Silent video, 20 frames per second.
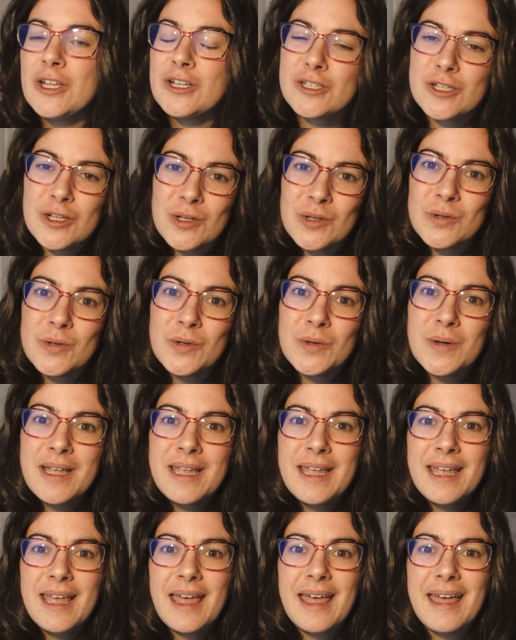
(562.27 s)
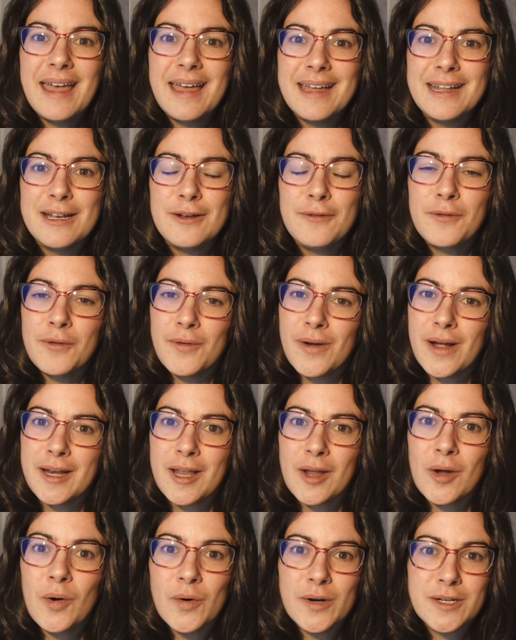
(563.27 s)
CHS2 and
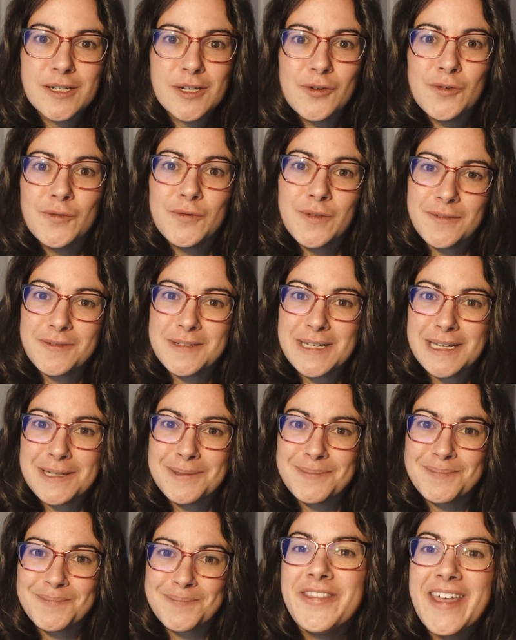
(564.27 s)
Ferrania Orto 50.